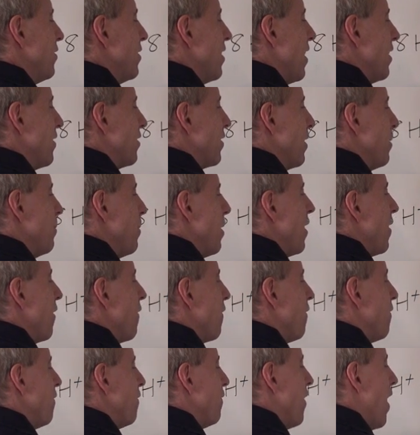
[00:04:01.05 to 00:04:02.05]
And that's going to make
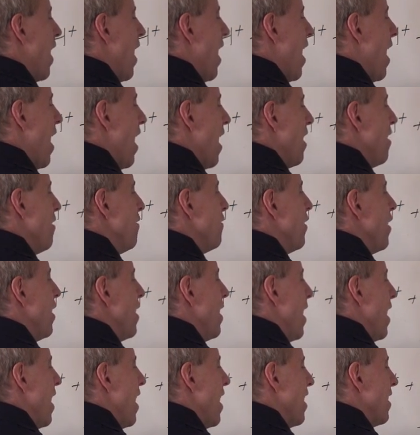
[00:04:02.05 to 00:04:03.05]
5
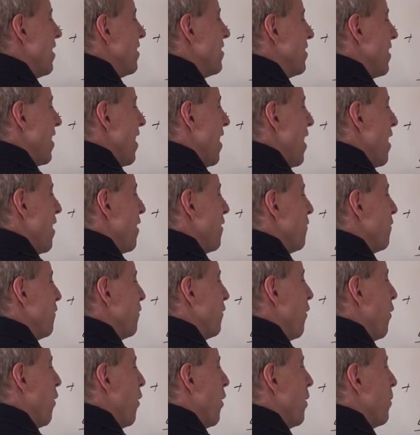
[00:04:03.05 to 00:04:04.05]

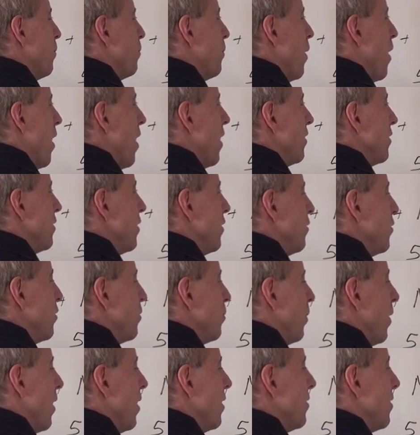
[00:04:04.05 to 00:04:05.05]
Sn4 positives
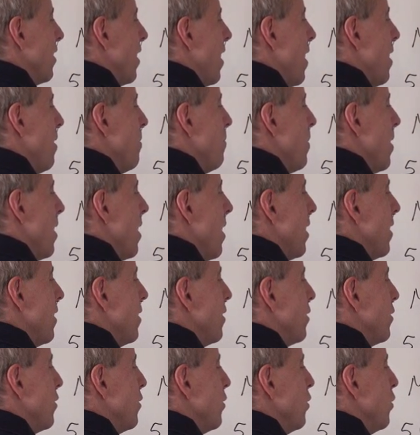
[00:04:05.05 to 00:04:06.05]
plus
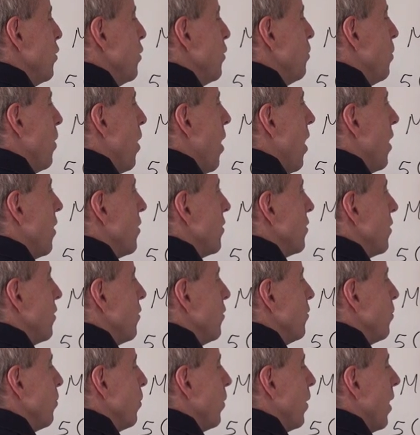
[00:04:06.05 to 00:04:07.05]
Mn2
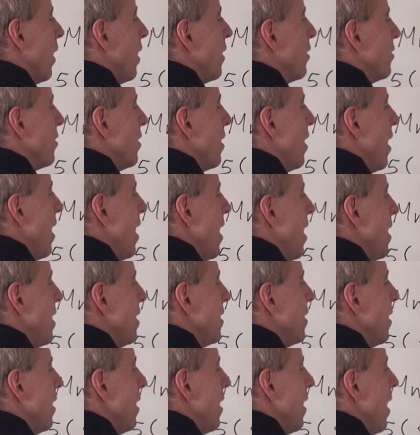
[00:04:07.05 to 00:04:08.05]
positive plus
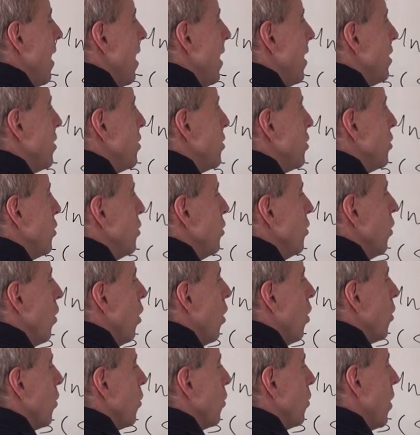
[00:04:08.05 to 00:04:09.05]
8
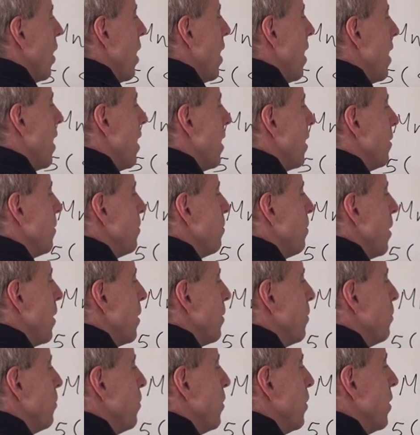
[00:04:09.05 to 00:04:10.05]
H2O. And
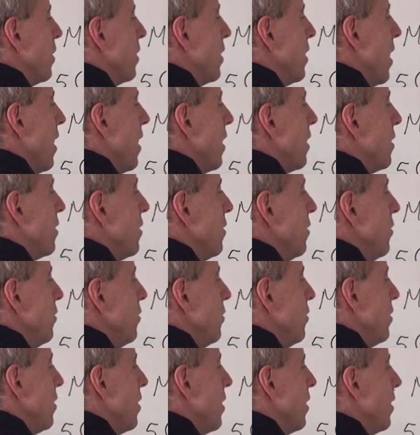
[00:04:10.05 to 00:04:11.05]
better put that
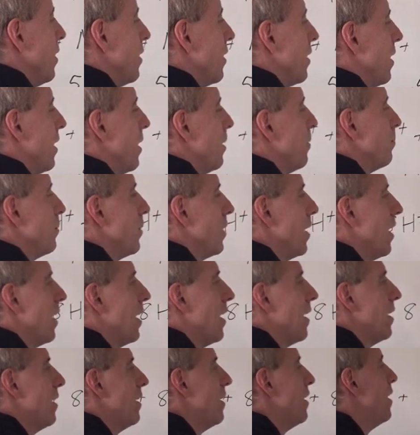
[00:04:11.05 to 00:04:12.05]
2 there, chem
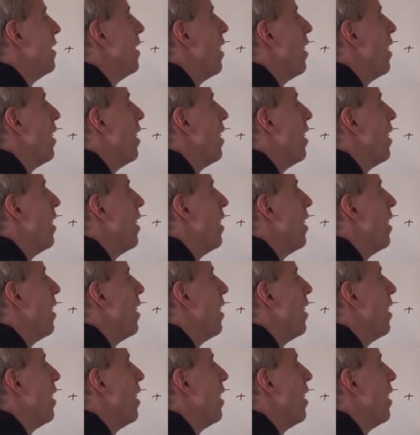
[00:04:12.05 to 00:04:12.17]
guy.